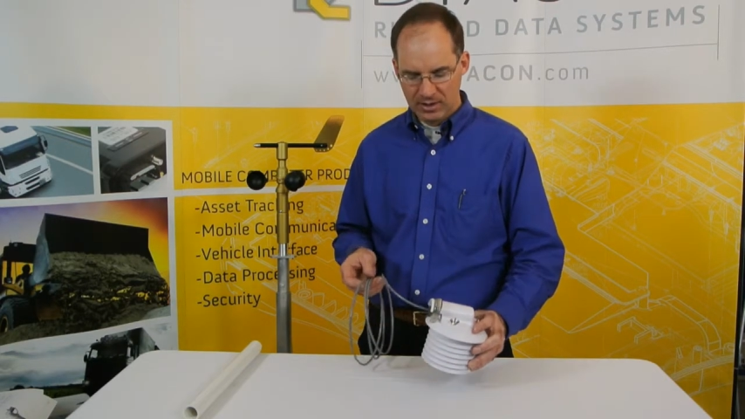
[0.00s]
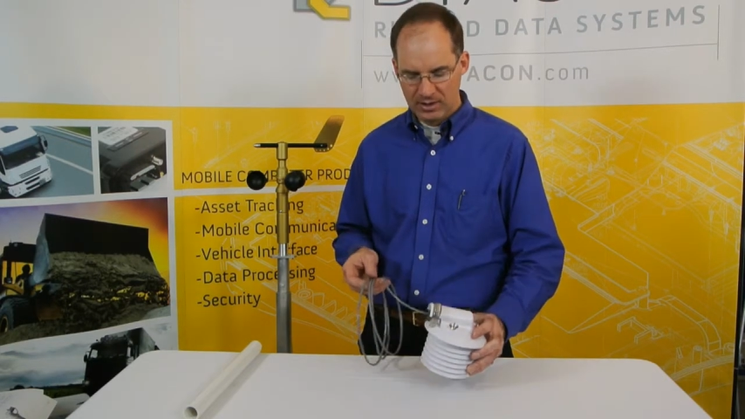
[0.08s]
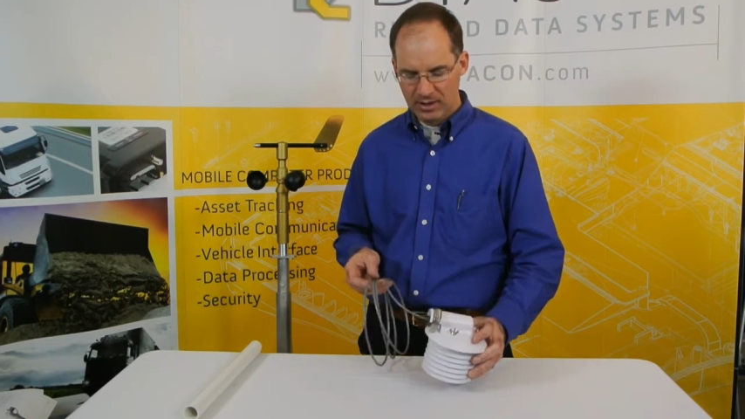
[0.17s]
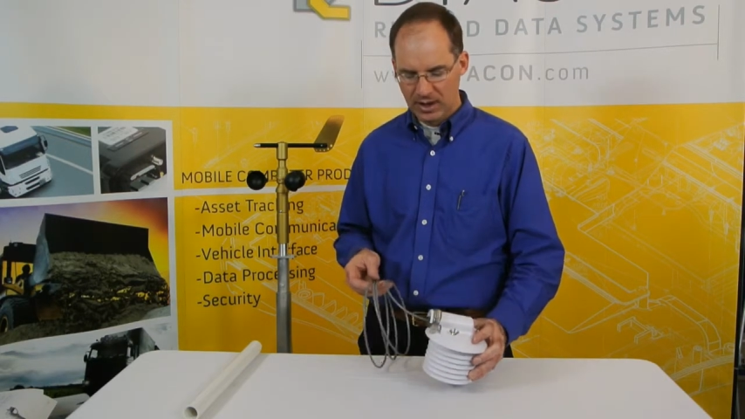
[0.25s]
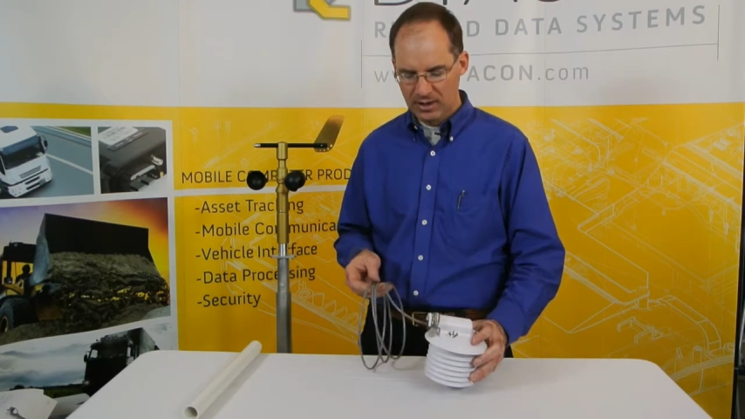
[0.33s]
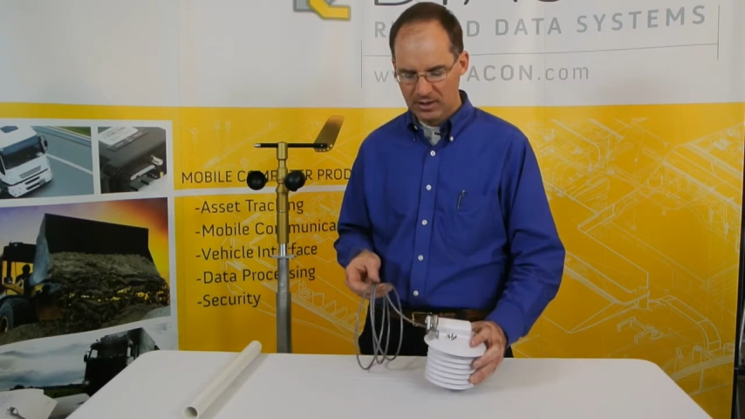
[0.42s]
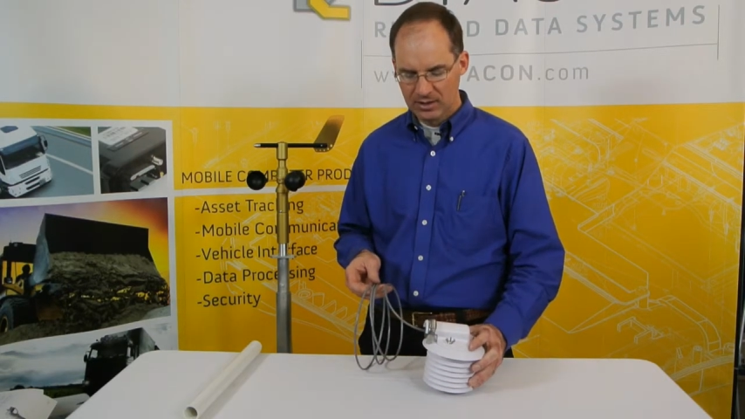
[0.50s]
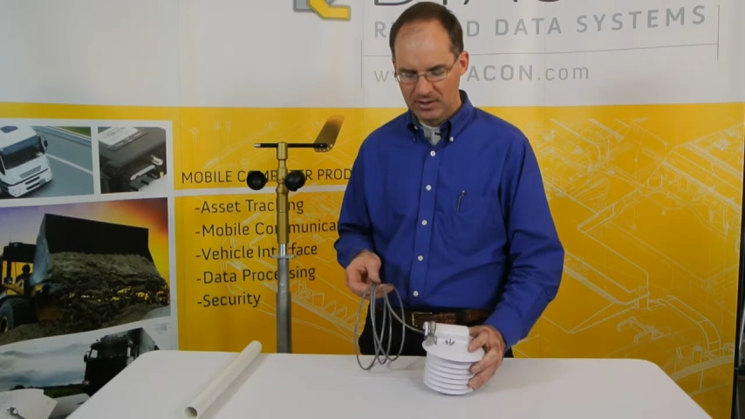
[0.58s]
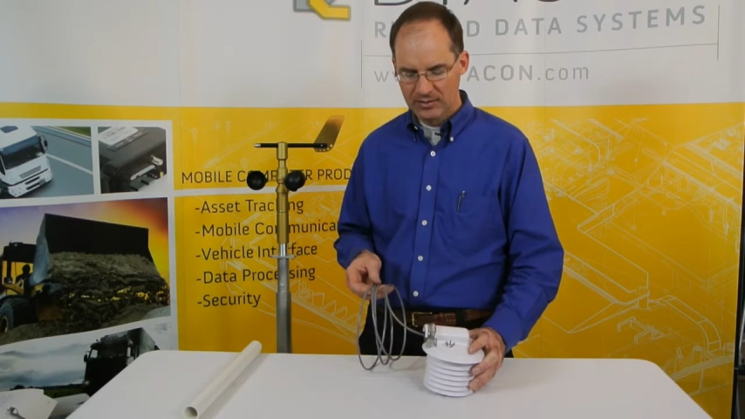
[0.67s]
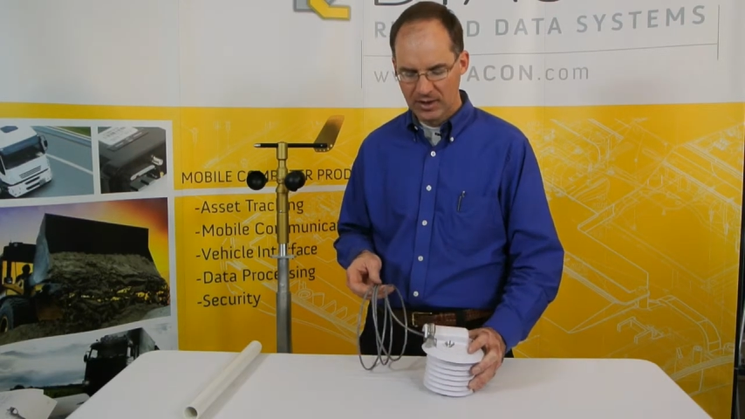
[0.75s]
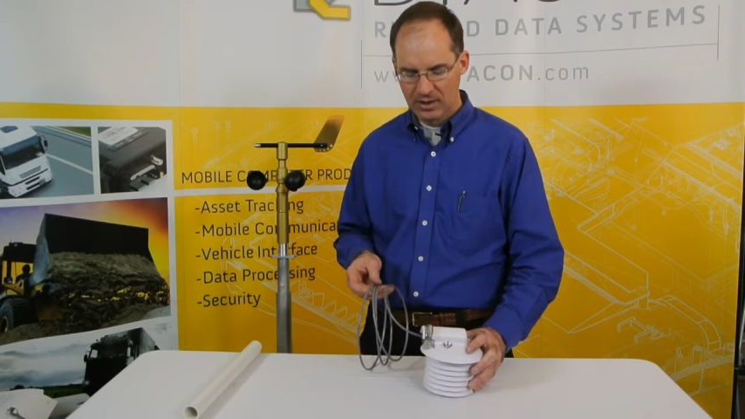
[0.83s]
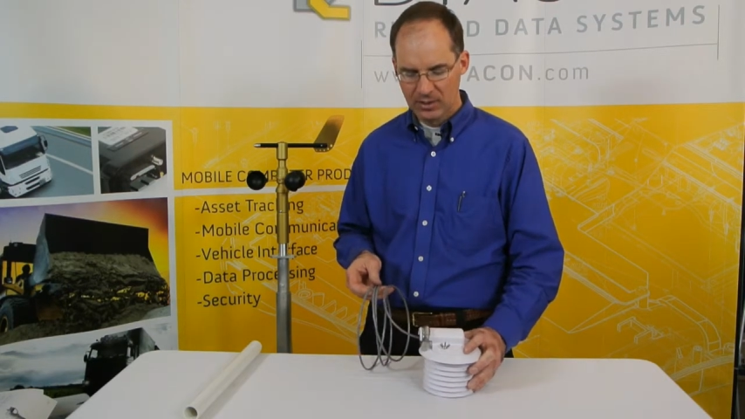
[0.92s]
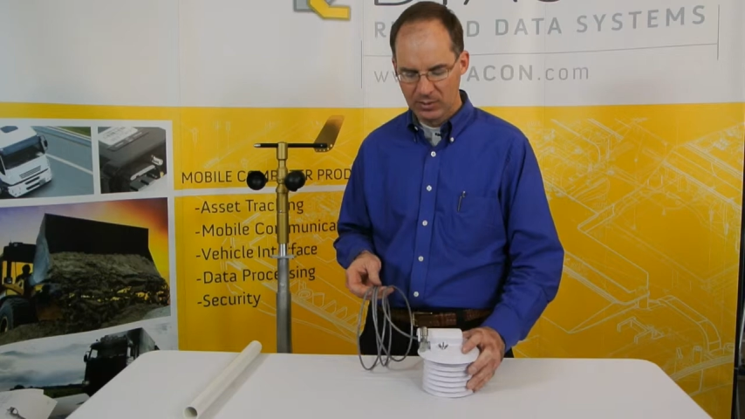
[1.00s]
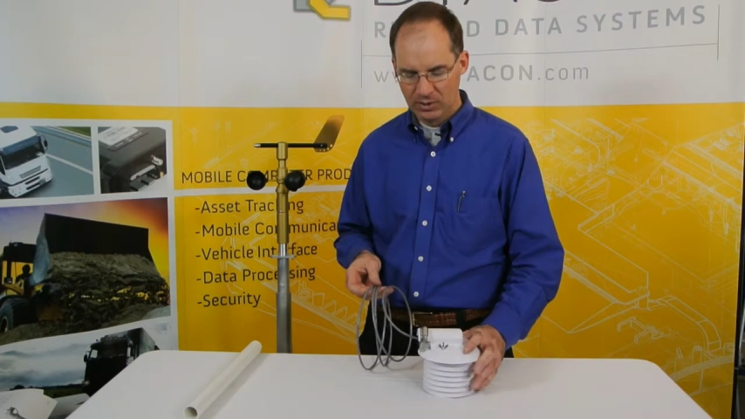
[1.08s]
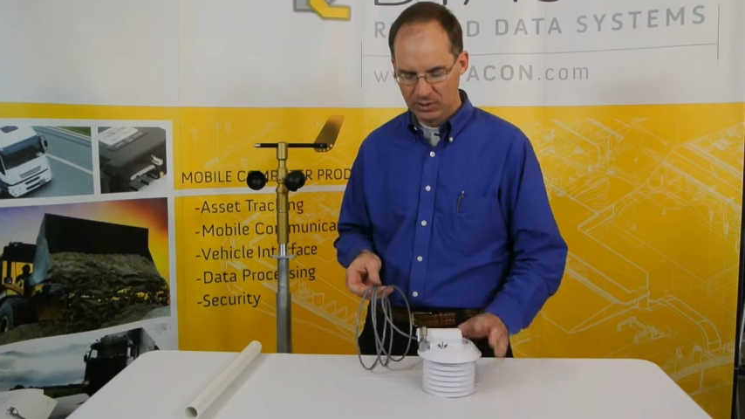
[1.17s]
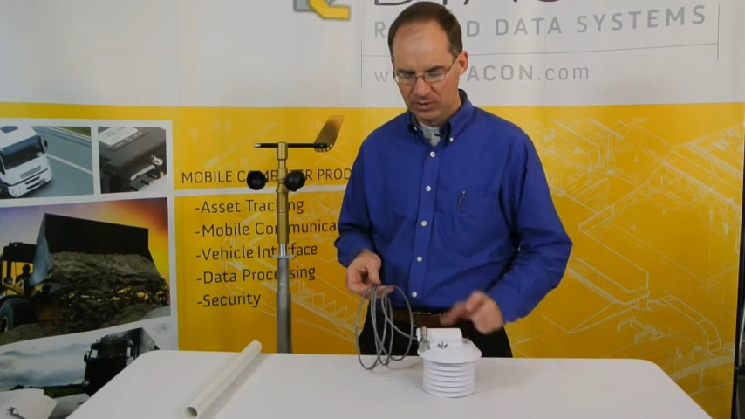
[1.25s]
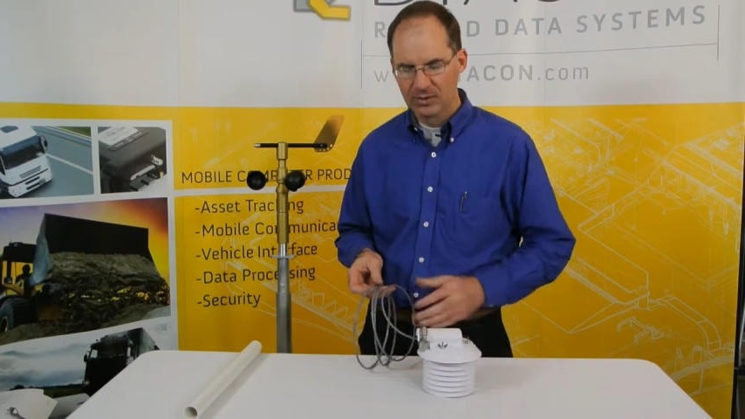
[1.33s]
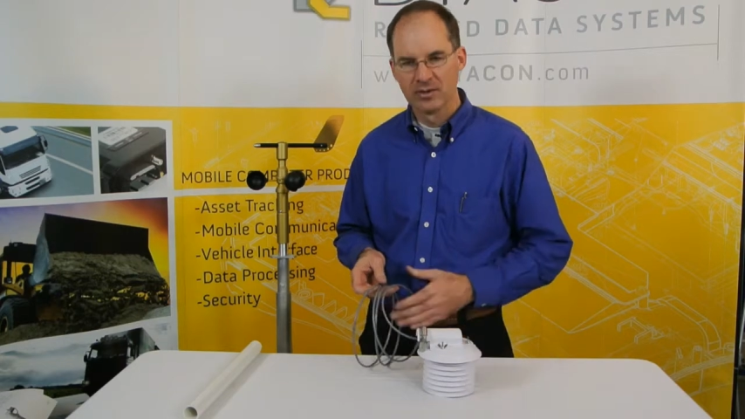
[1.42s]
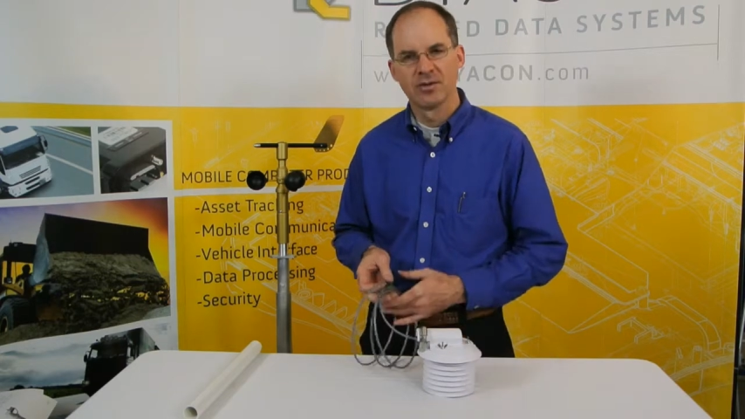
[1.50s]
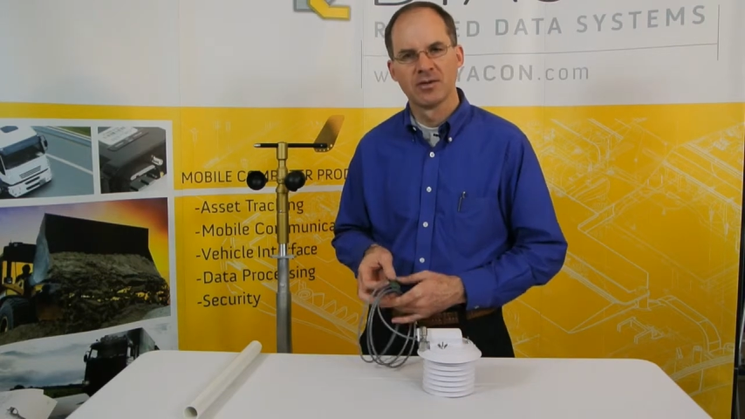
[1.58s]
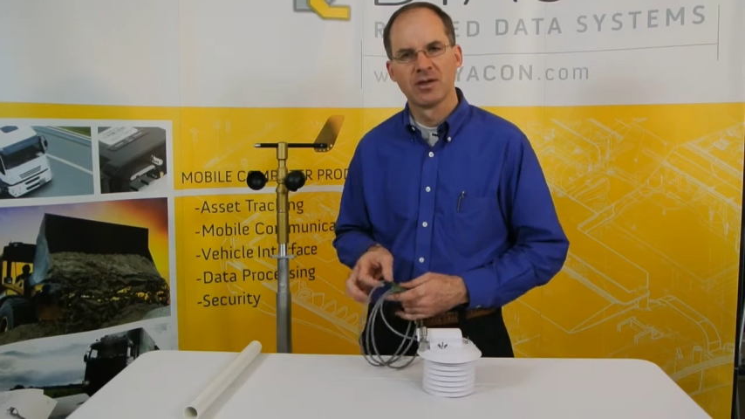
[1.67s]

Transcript: The data is available